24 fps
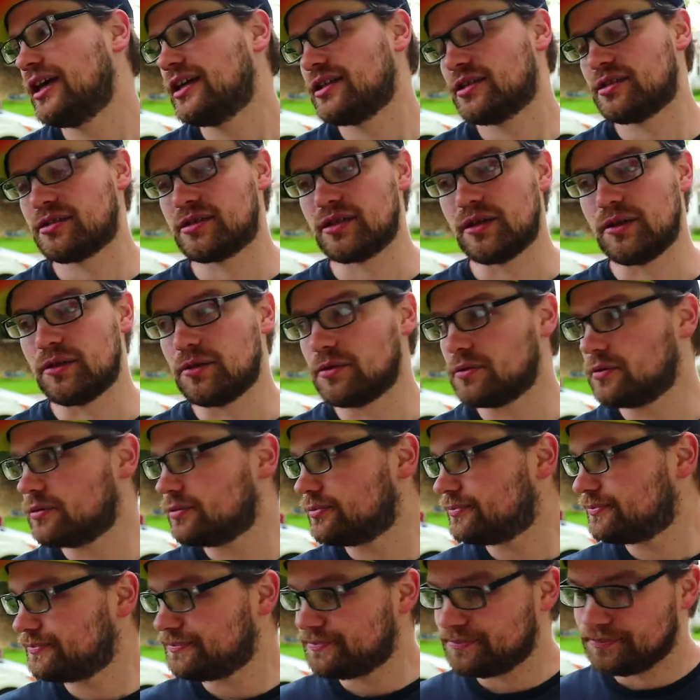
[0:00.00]
So
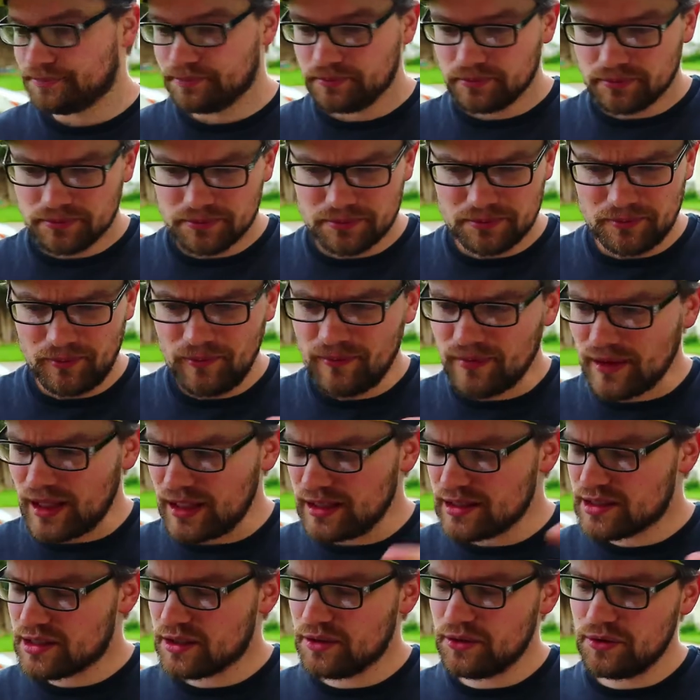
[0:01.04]

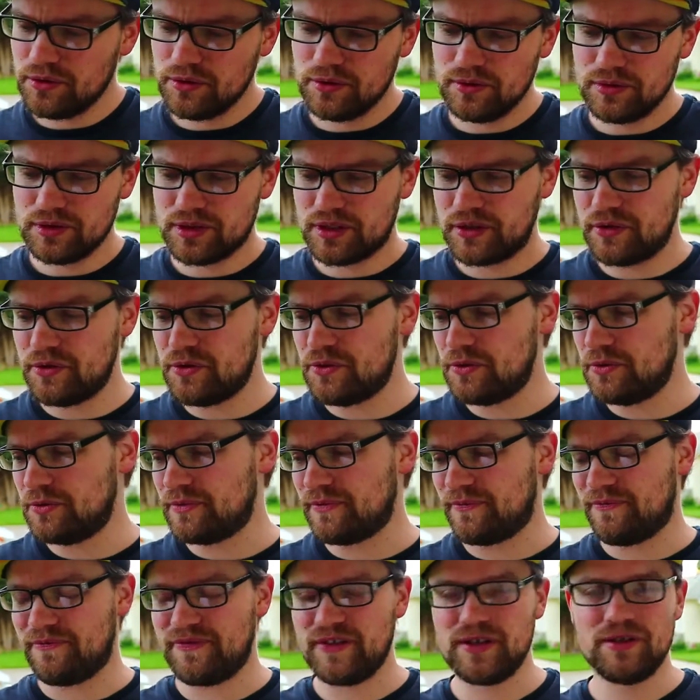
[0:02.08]
to
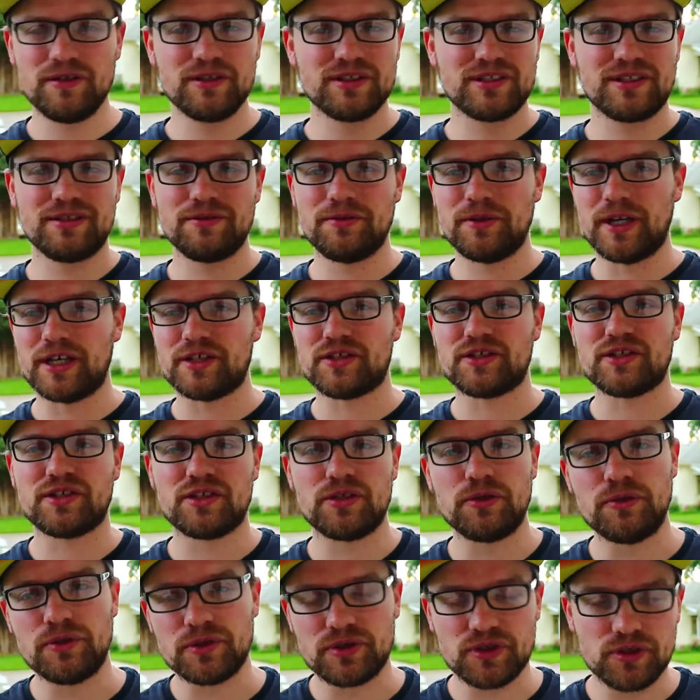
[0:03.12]
to feel to us uh,
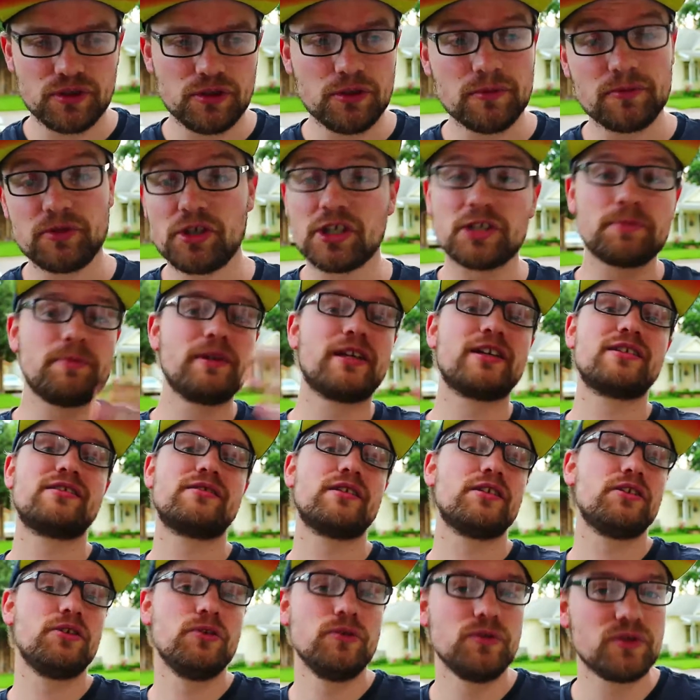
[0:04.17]
to assume, just because
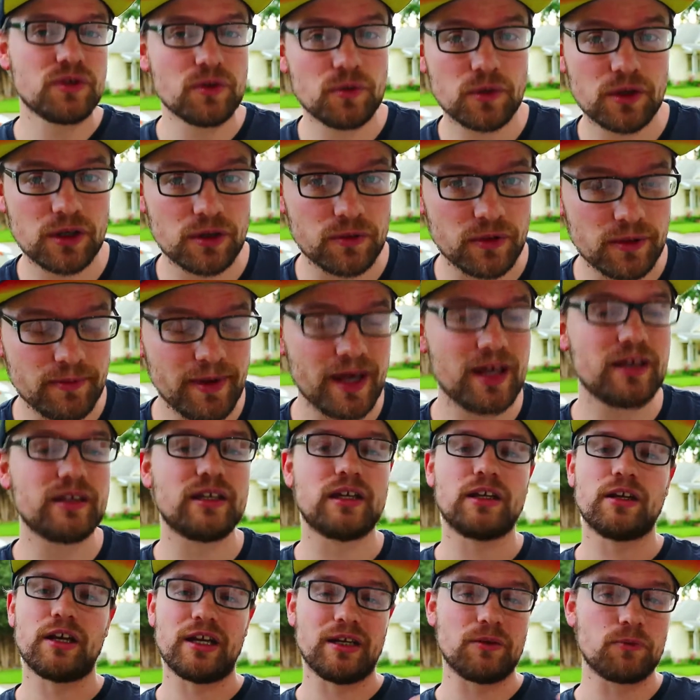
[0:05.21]
they use the word
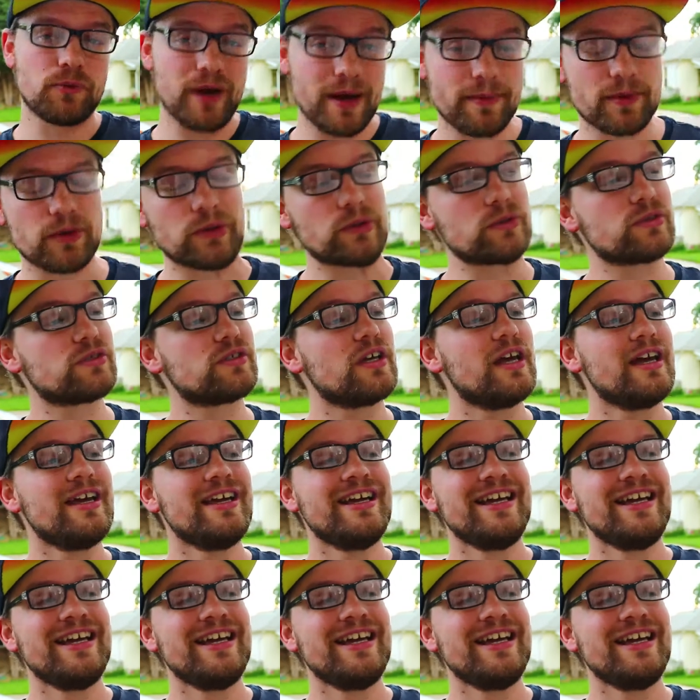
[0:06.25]
rebellion and rebels,